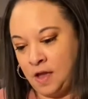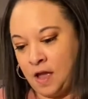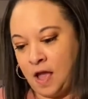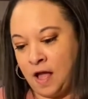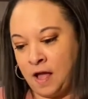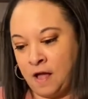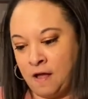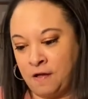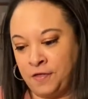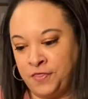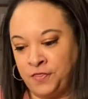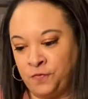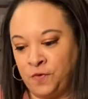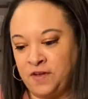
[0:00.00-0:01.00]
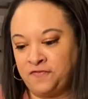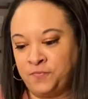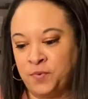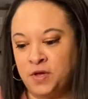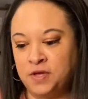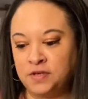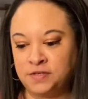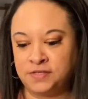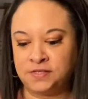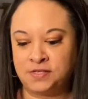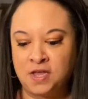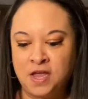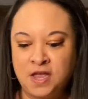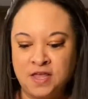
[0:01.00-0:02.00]
ThriftBooks.
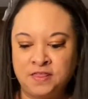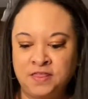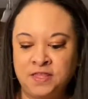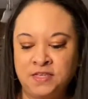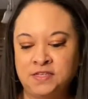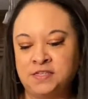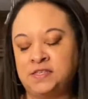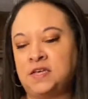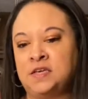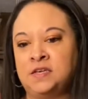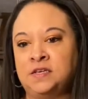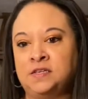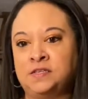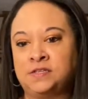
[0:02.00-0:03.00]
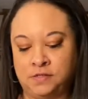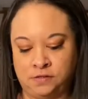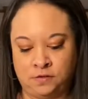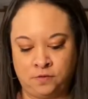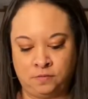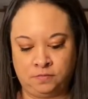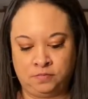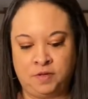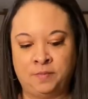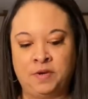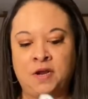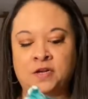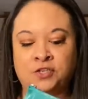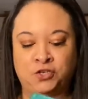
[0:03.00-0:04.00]
This is, let
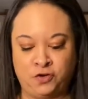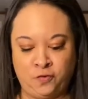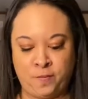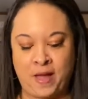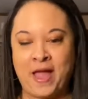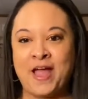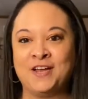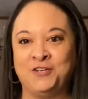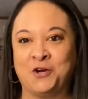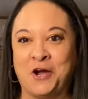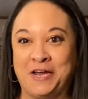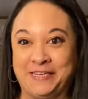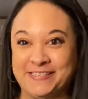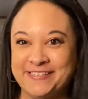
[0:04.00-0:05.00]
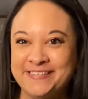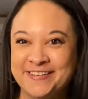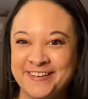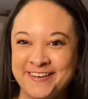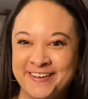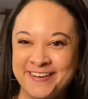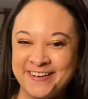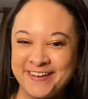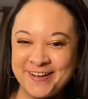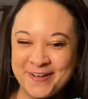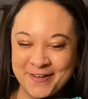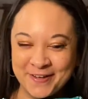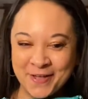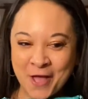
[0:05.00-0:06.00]
me not show you my address.
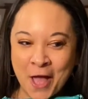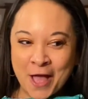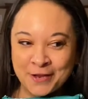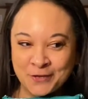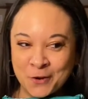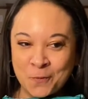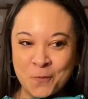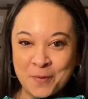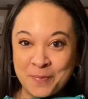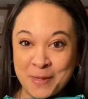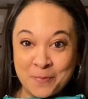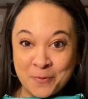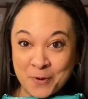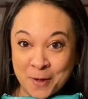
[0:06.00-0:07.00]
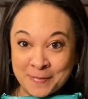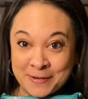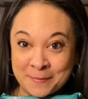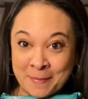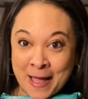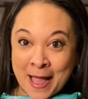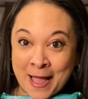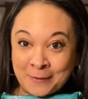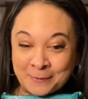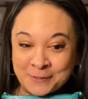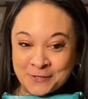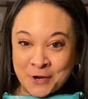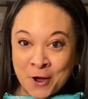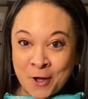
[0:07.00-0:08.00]
Don't want people coming to my
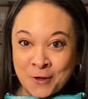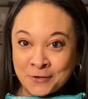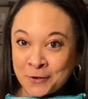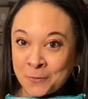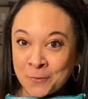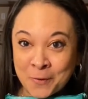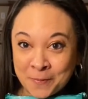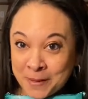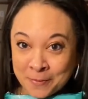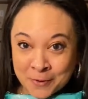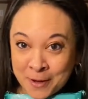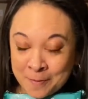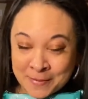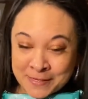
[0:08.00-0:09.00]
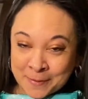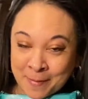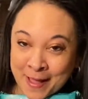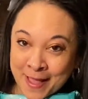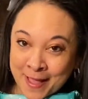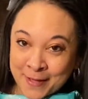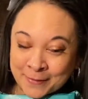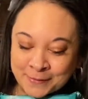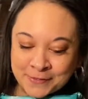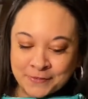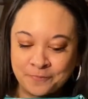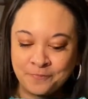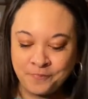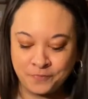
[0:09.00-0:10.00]
house, y'all. Don't want people coming to my
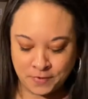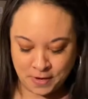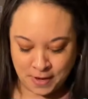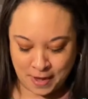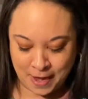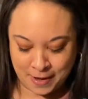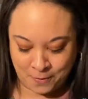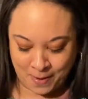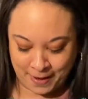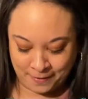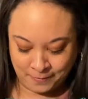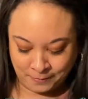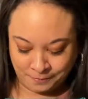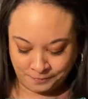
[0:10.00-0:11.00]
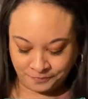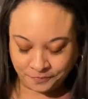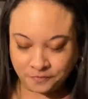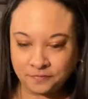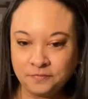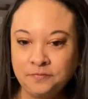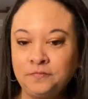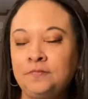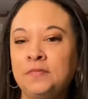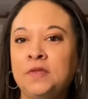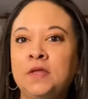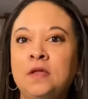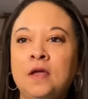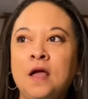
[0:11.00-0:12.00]
house. Anyway,
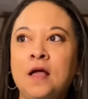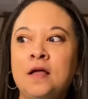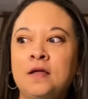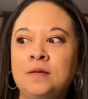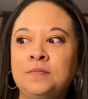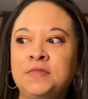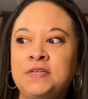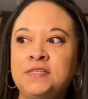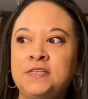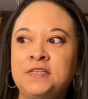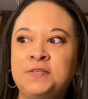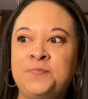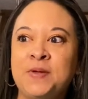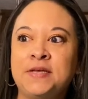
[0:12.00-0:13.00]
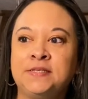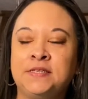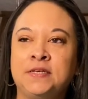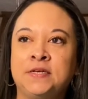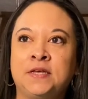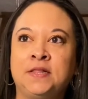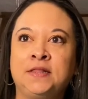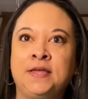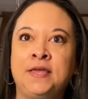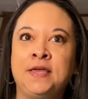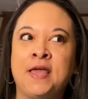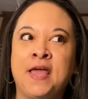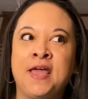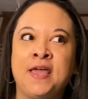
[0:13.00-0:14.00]
this is
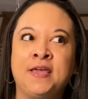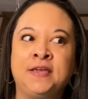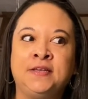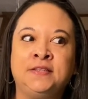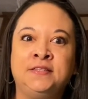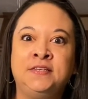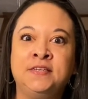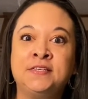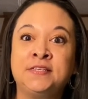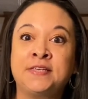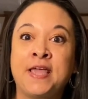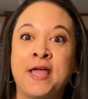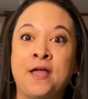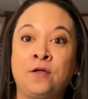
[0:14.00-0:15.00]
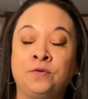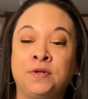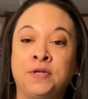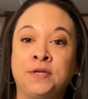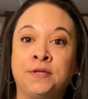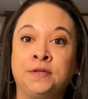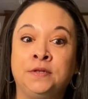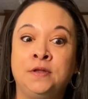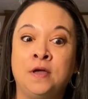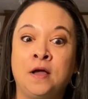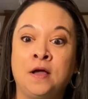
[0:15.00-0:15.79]
basically a discounted